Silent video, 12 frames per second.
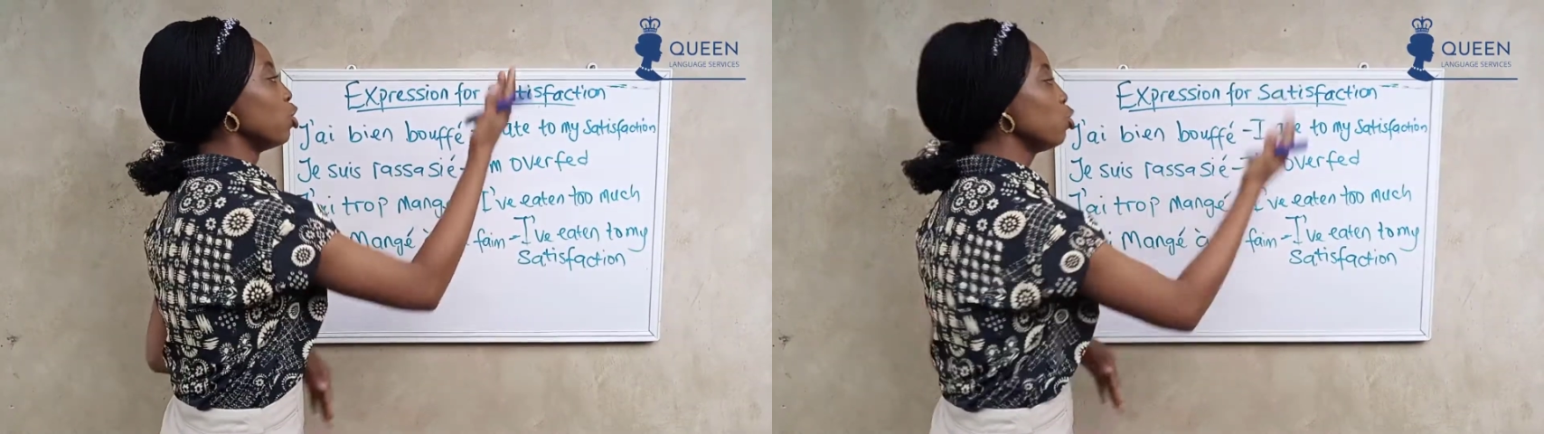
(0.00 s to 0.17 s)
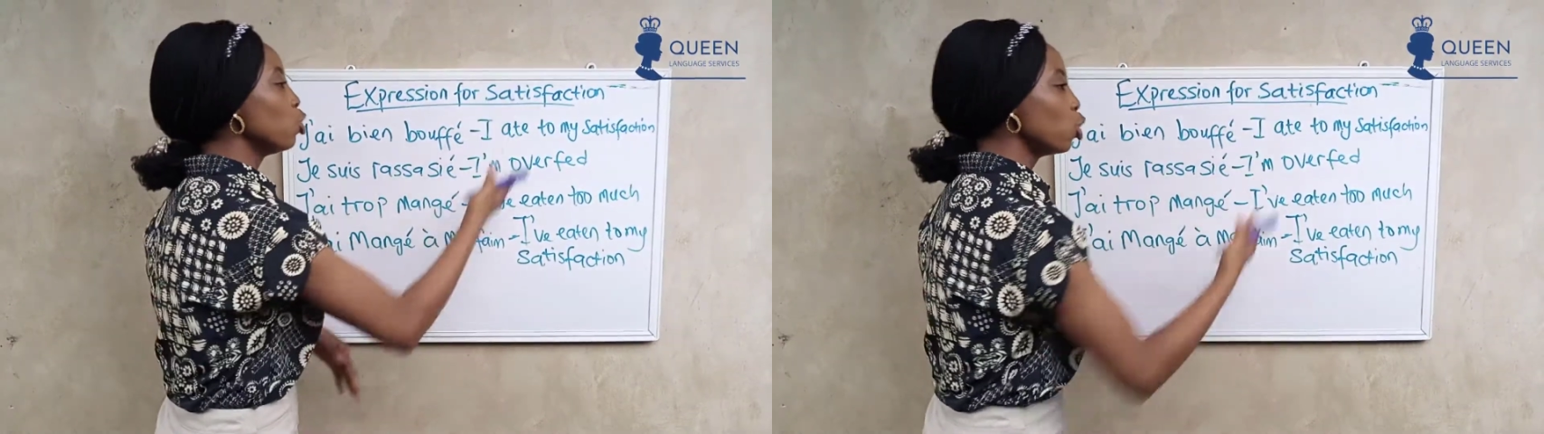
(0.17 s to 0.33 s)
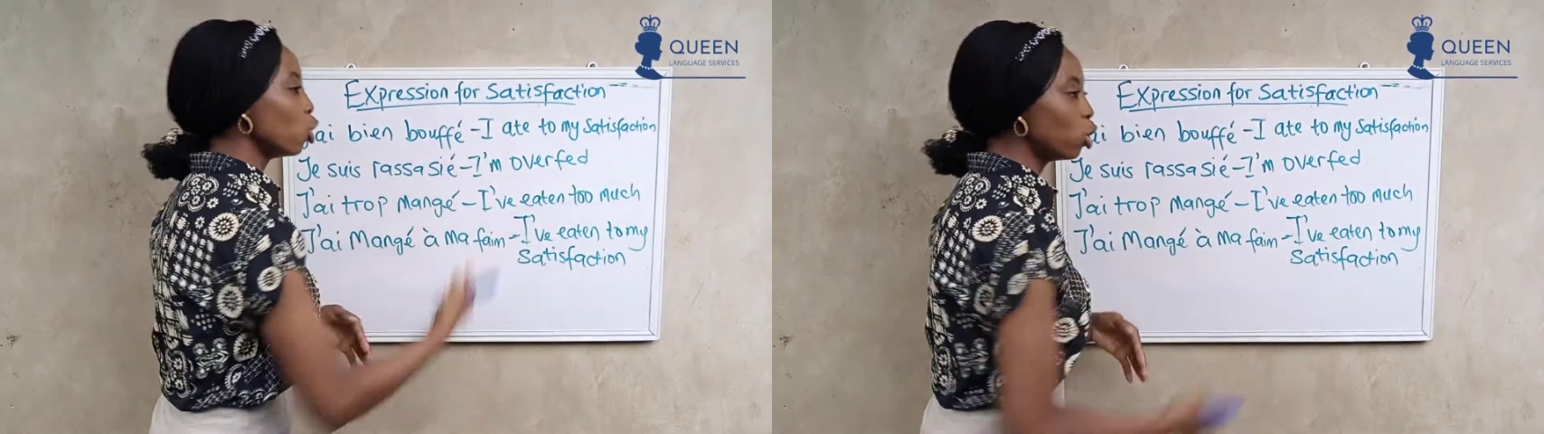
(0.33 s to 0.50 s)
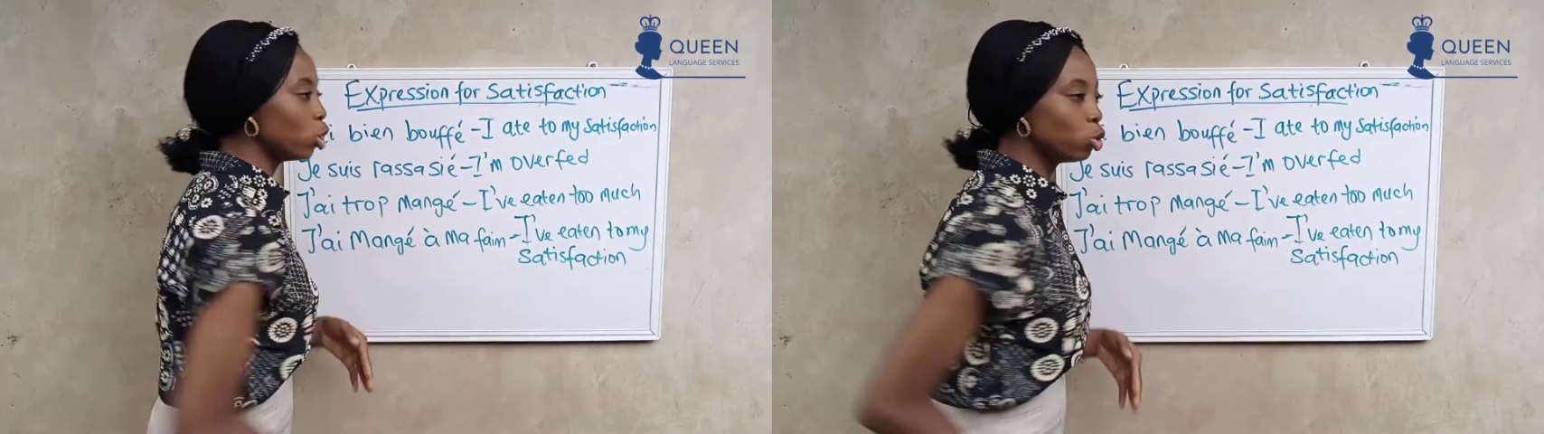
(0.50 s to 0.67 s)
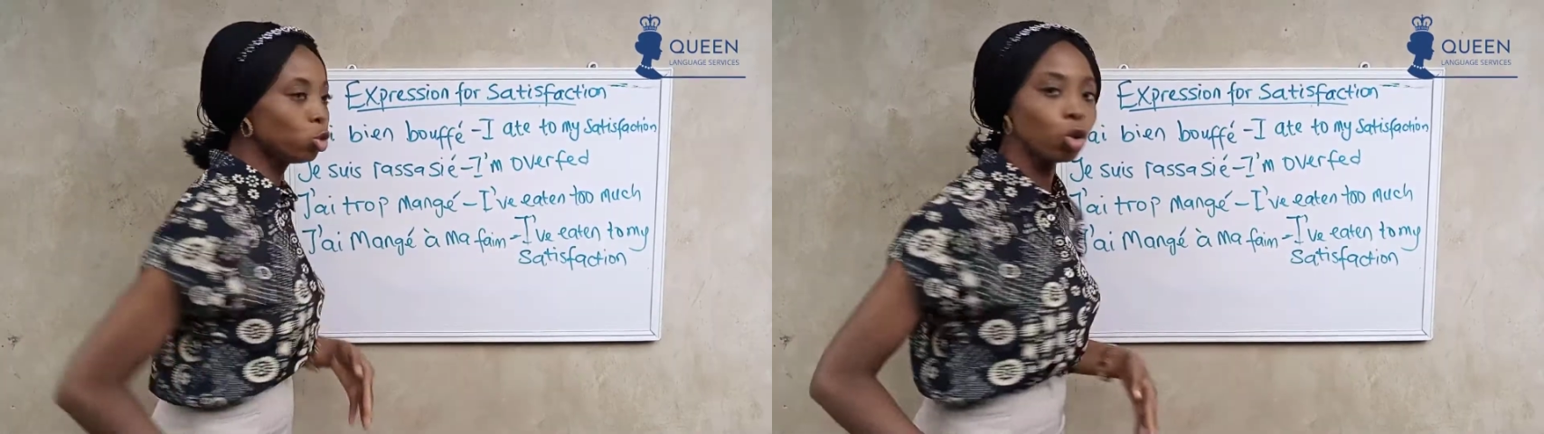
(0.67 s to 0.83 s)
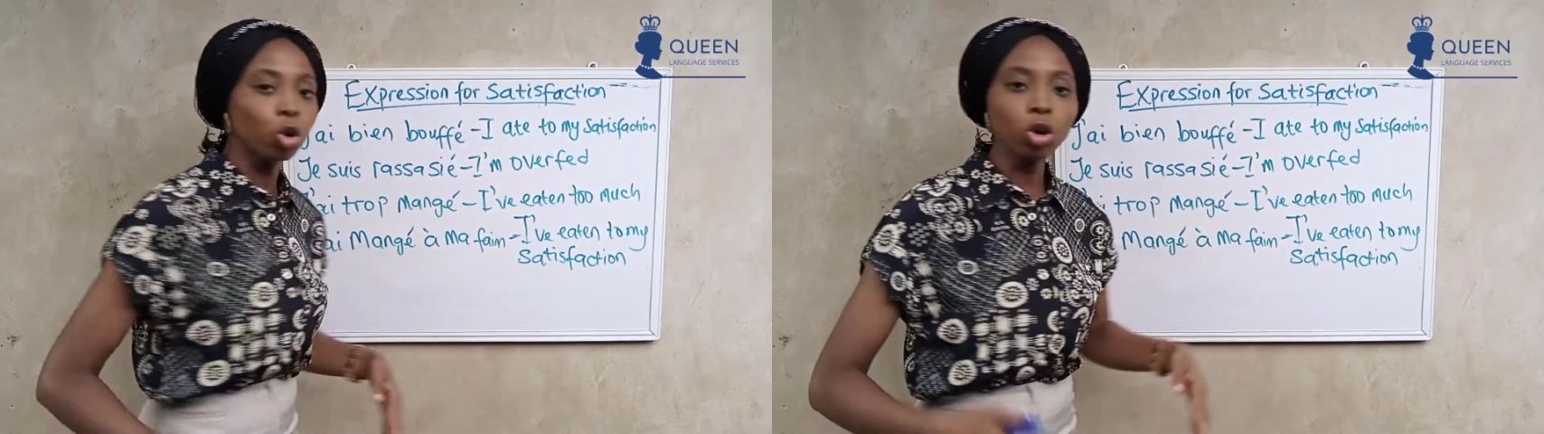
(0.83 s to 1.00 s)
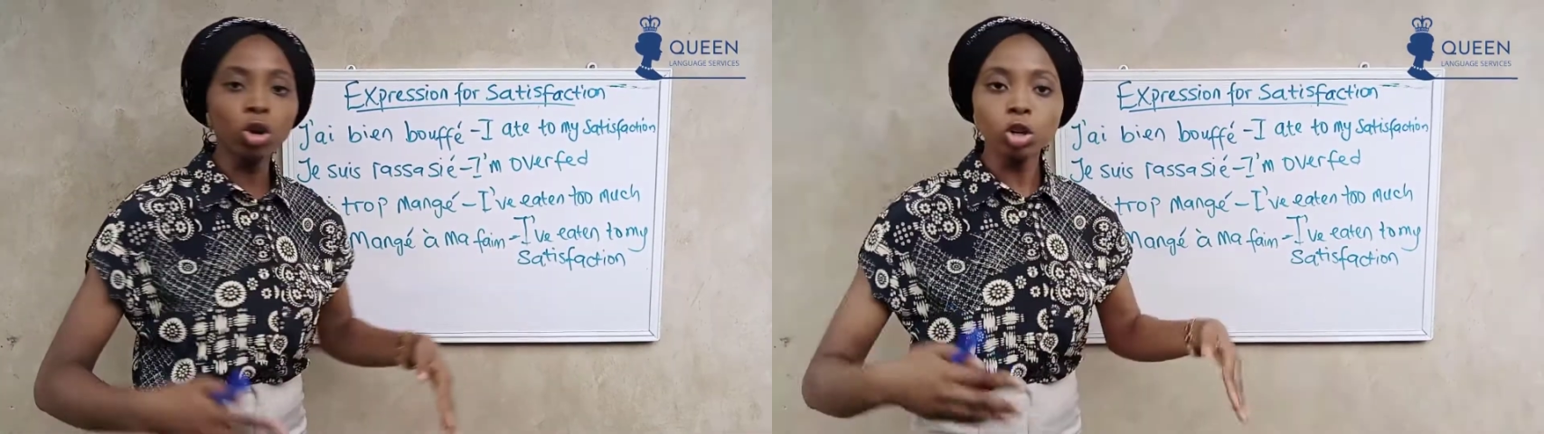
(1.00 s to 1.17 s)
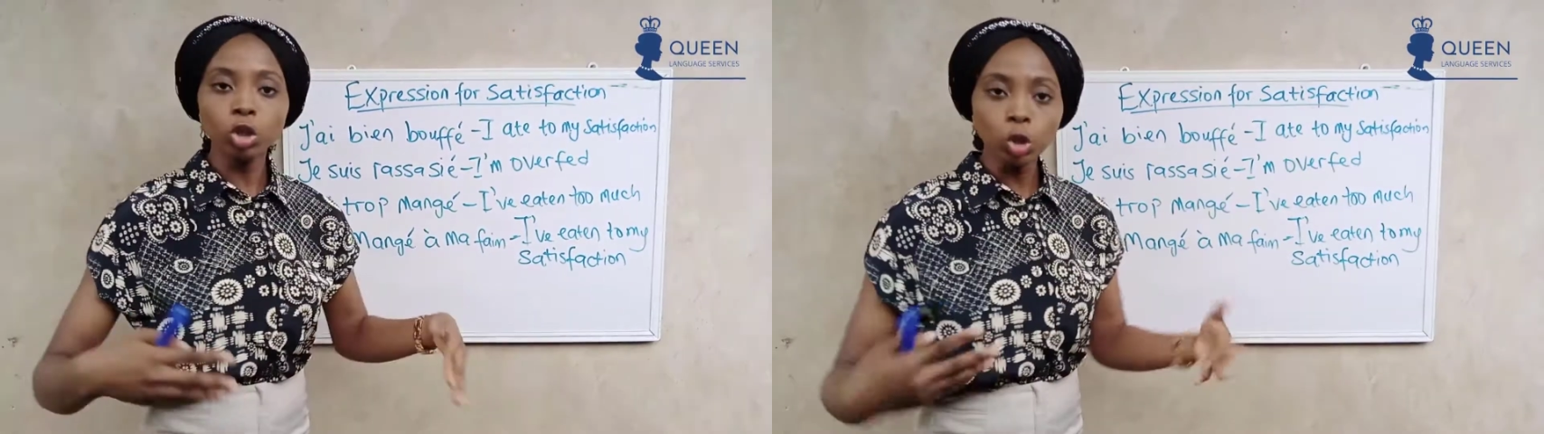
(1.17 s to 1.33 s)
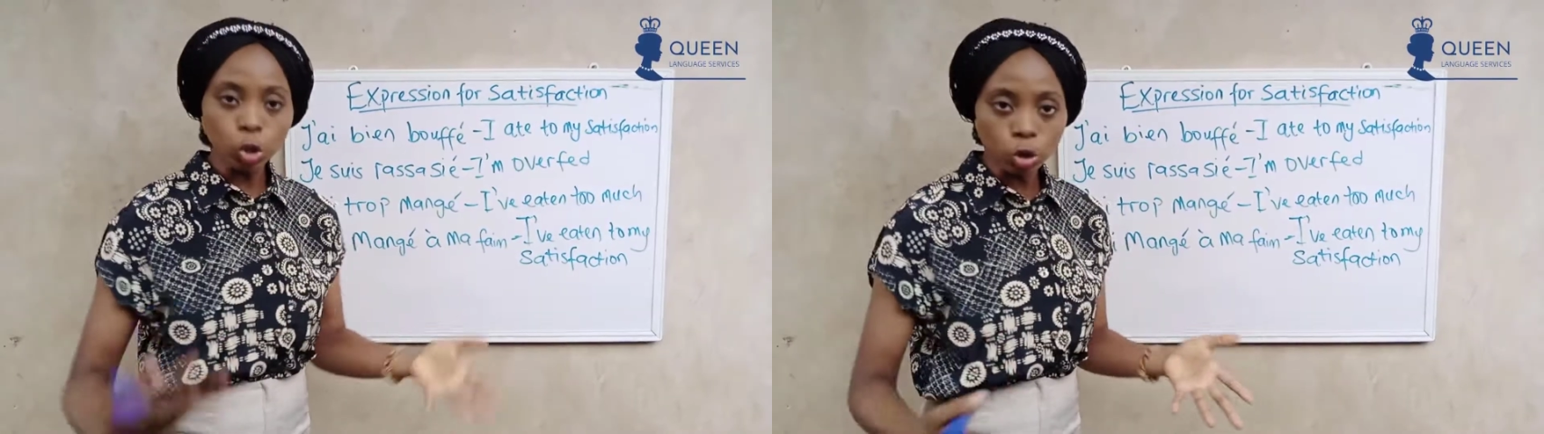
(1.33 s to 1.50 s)
you do
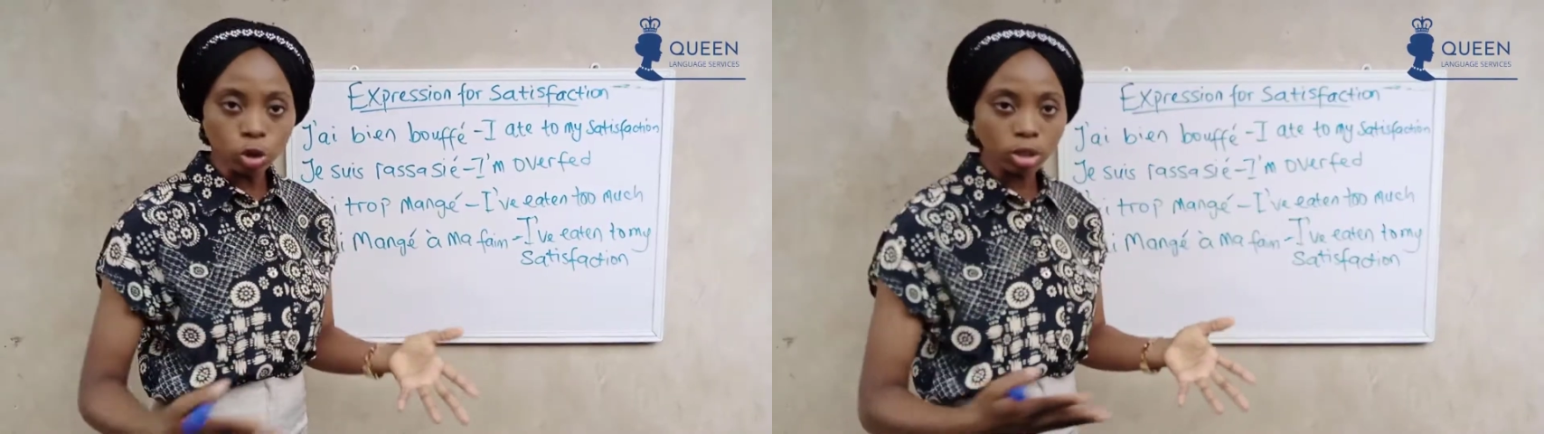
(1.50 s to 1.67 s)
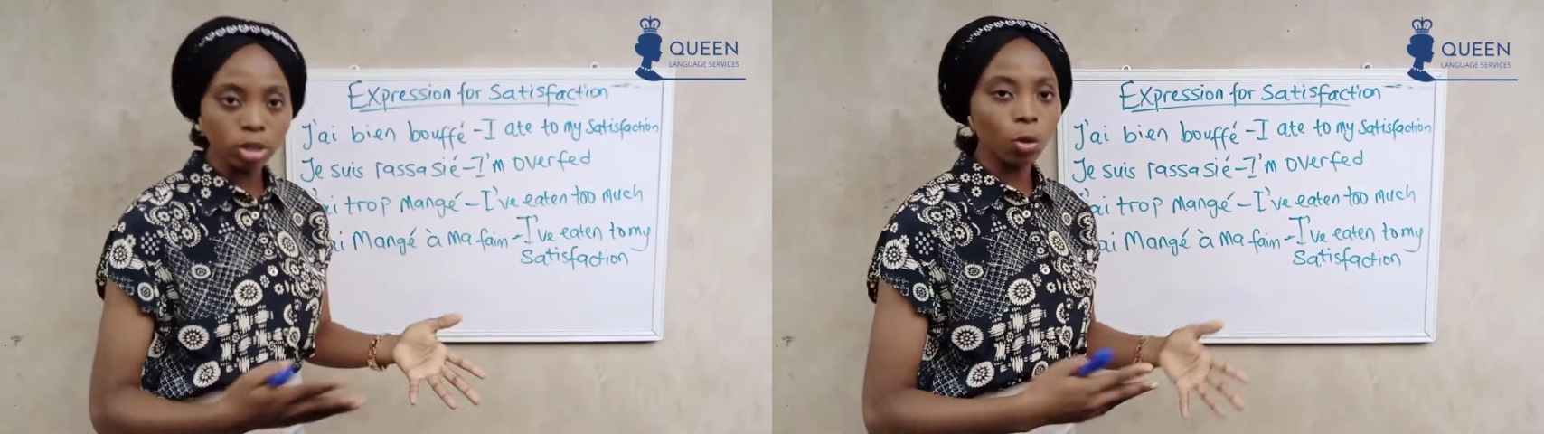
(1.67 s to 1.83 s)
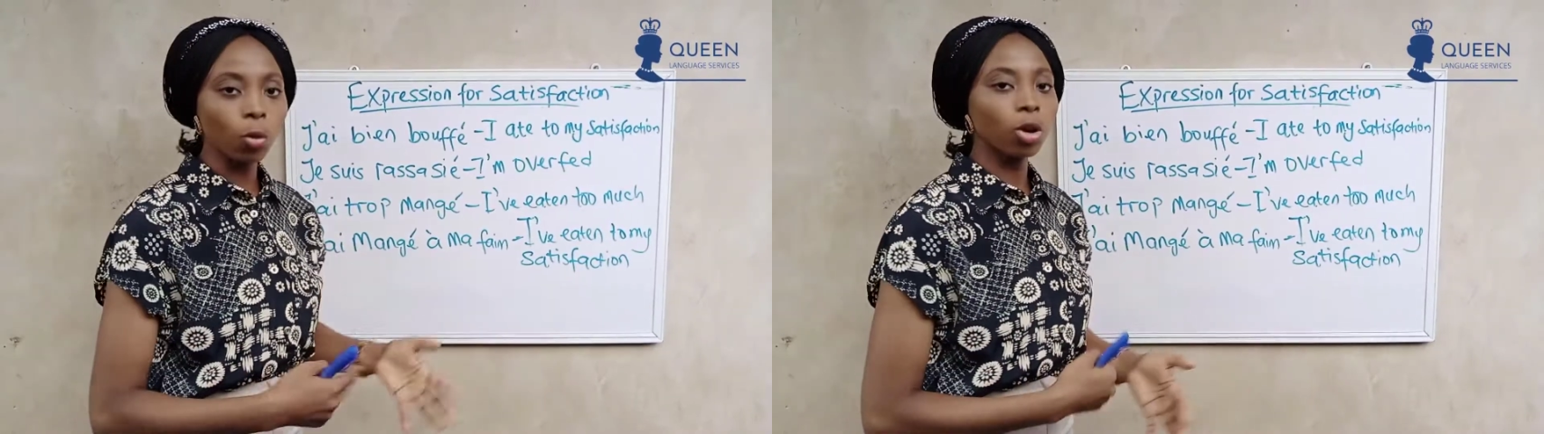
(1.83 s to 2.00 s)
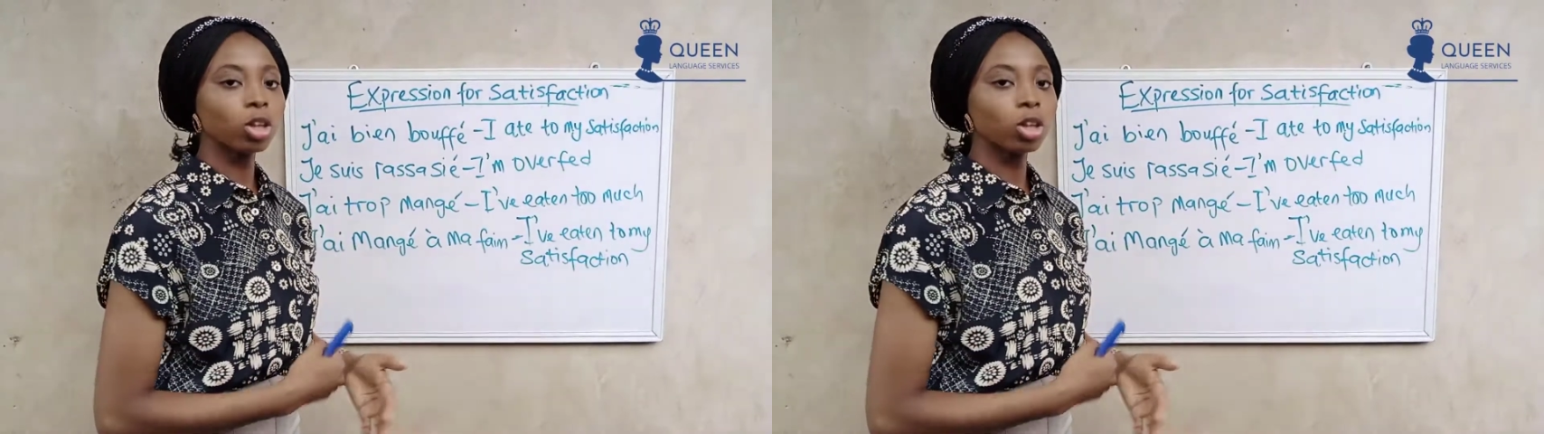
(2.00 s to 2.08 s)
use